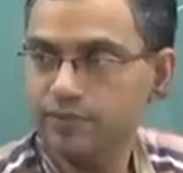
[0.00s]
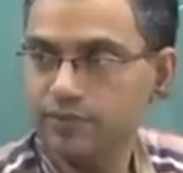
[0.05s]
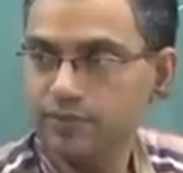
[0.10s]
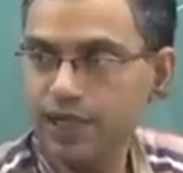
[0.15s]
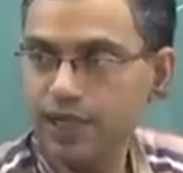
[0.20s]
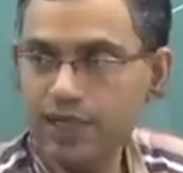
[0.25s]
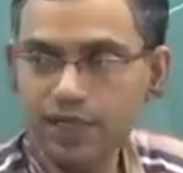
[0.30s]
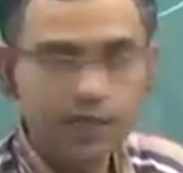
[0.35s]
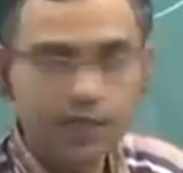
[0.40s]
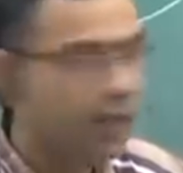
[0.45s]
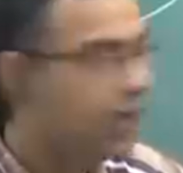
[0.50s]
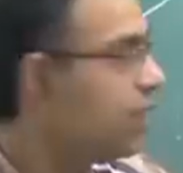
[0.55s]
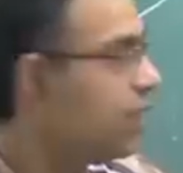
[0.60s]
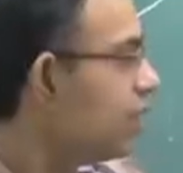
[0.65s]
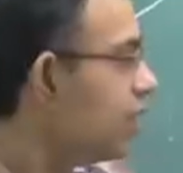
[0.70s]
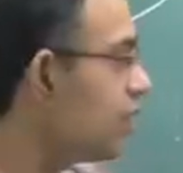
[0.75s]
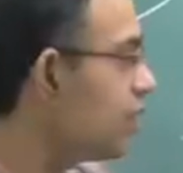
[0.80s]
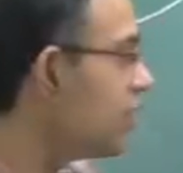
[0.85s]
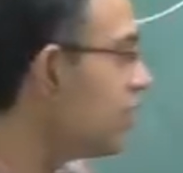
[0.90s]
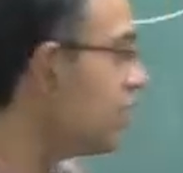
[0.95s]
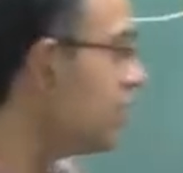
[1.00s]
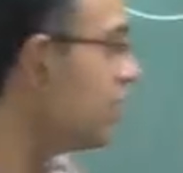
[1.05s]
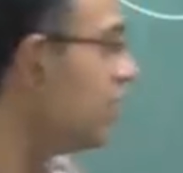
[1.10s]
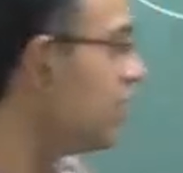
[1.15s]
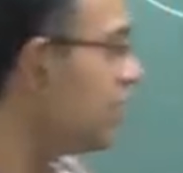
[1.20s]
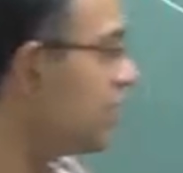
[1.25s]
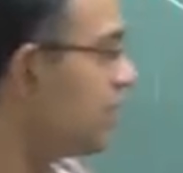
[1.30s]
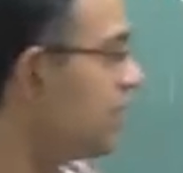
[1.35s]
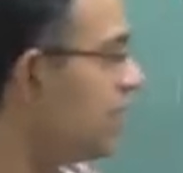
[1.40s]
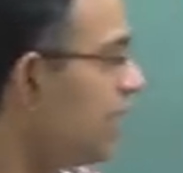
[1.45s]
Right?
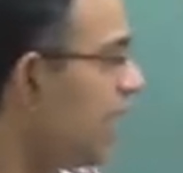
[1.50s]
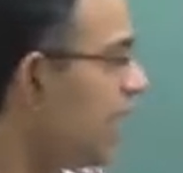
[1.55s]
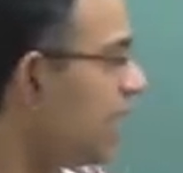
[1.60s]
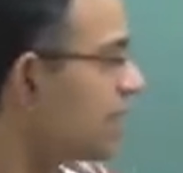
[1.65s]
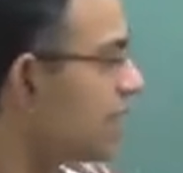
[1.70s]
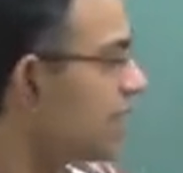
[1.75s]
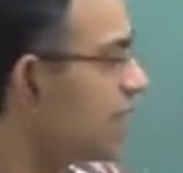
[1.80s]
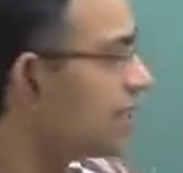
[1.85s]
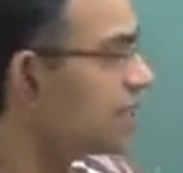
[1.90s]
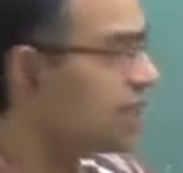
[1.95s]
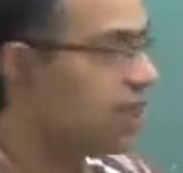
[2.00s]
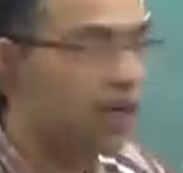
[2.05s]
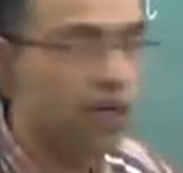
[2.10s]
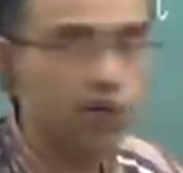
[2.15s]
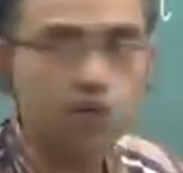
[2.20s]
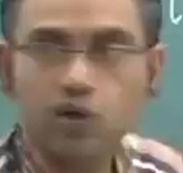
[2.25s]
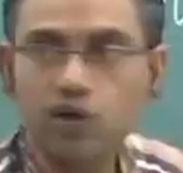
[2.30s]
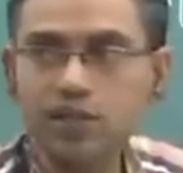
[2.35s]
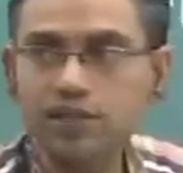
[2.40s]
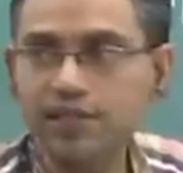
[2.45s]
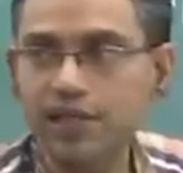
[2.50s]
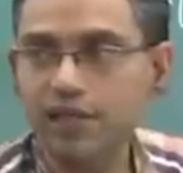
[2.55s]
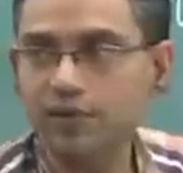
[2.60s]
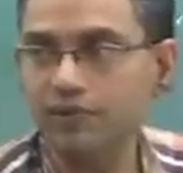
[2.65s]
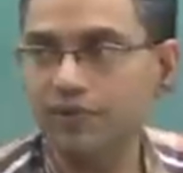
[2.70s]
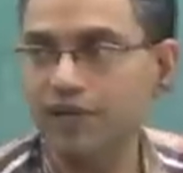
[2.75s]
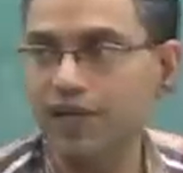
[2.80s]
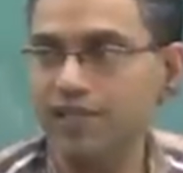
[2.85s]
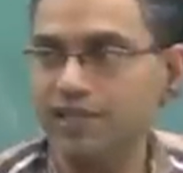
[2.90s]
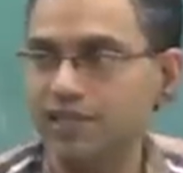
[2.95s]
This CS is control
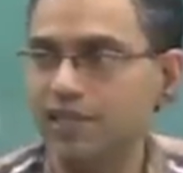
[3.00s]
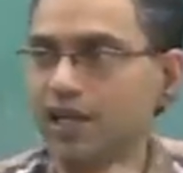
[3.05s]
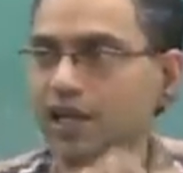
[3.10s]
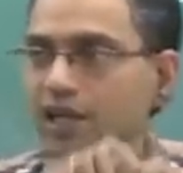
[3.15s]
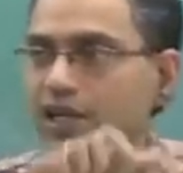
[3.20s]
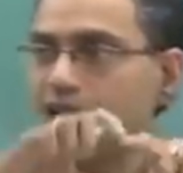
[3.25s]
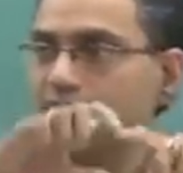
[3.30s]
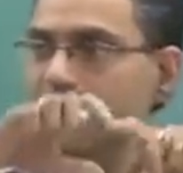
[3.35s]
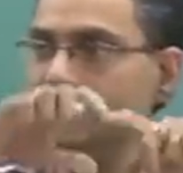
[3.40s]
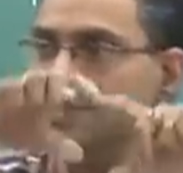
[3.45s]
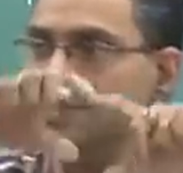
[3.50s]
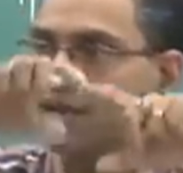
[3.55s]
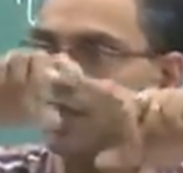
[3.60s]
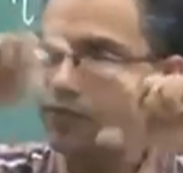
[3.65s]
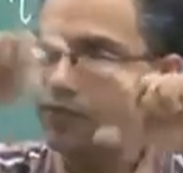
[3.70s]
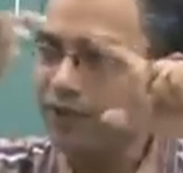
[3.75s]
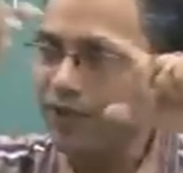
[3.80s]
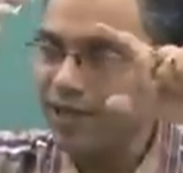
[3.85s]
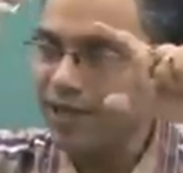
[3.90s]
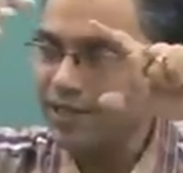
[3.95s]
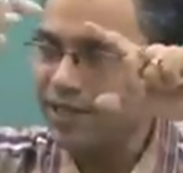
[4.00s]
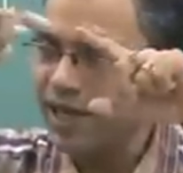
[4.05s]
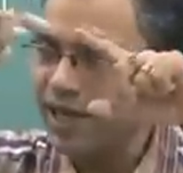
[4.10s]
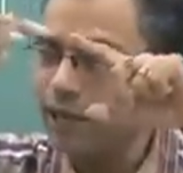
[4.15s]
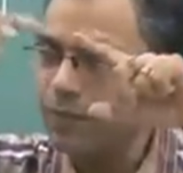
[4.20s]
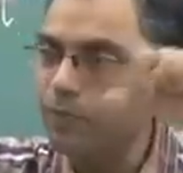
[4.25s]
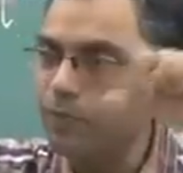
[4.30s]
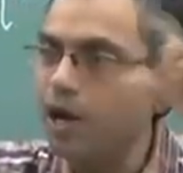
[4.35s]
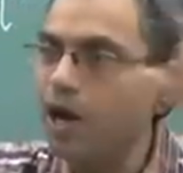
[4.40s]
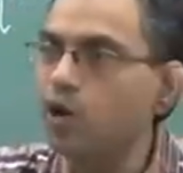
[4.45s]
surface, the surface
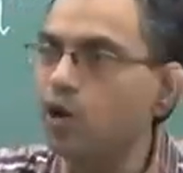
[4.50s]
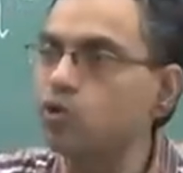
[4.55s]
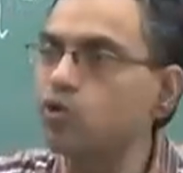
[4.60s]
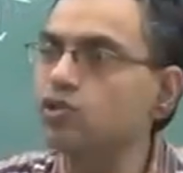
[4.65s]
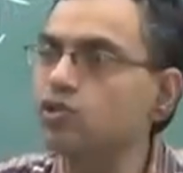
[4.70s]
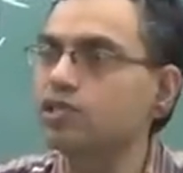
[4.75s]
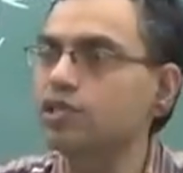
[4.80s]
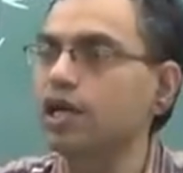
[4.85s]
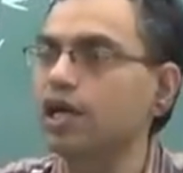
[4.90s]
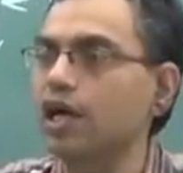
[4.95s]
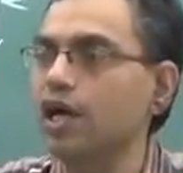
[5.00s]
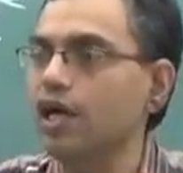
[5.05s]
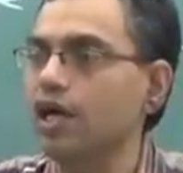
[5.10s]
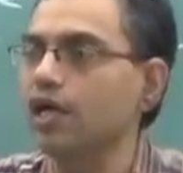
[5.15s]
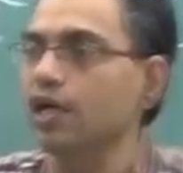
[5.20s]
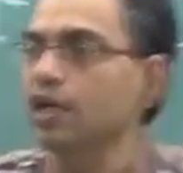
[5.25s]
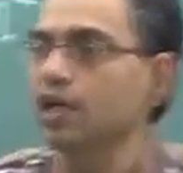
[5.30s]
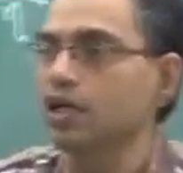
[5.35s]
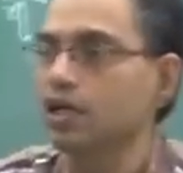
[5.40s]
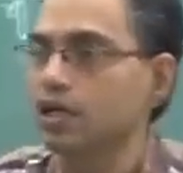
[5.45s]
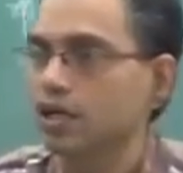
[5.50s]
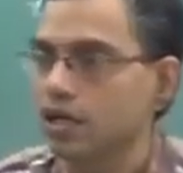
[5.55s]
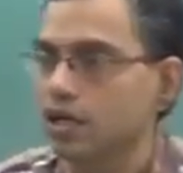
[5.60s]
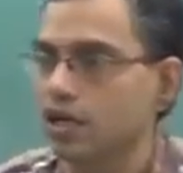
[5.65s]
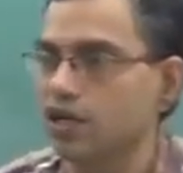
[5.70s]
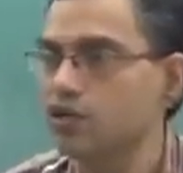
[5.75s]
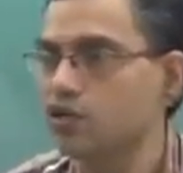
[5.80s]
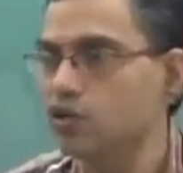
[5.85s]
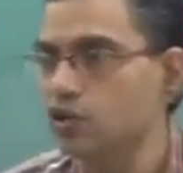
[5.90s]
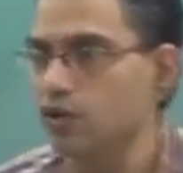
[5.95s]
that bounds the
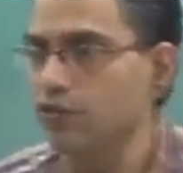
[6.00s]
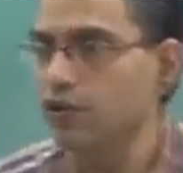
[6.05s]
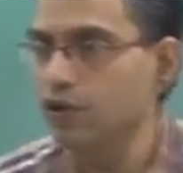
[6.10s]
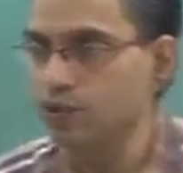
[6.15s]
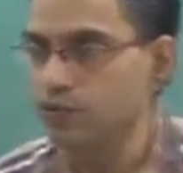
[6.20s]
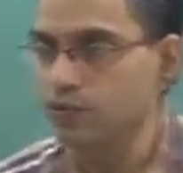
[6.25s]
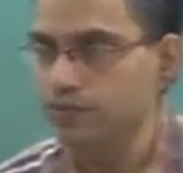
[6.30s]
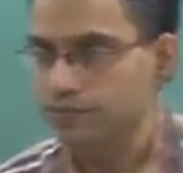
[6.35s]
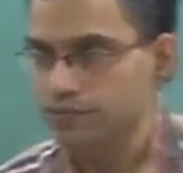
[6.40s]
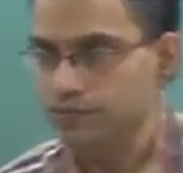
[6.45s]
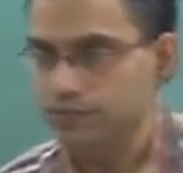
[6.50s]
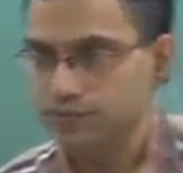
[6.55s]
control volume.